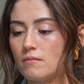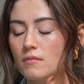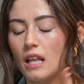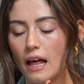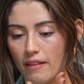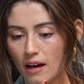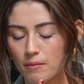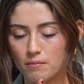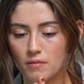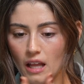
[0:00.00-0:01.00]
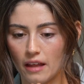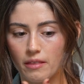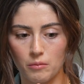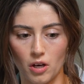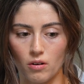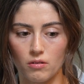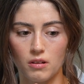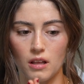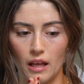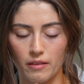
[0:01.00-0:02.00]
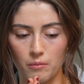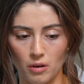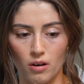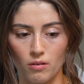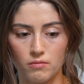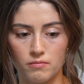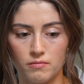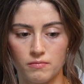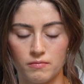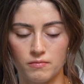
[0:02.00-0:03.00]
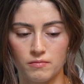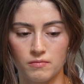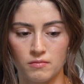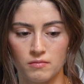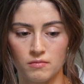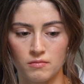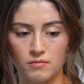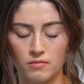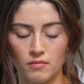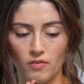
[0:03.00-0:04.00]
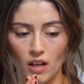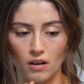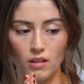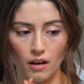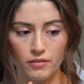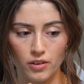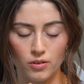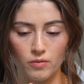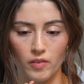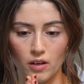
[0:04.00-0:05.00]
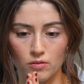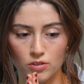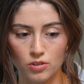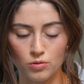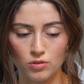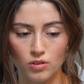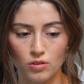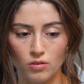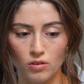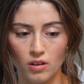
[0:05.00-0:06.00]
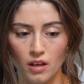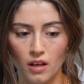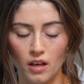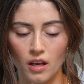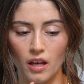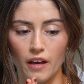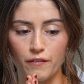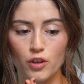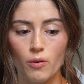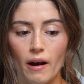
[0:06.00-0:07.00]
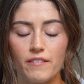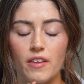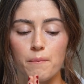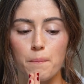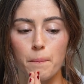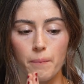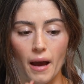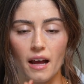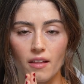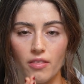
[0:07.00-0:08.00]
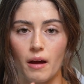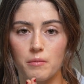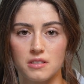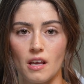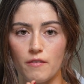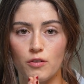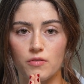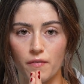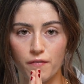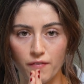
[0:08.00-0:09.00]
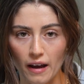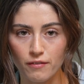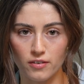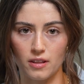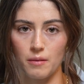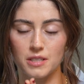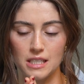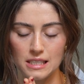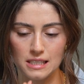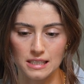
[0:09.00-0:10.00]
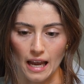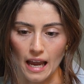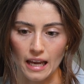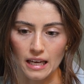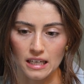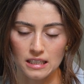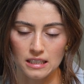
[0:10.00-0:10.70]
Let them go. Let them go. If they don't love you, if they don't choose you, if you have to beg them to stay, if you have to fight for them to stay.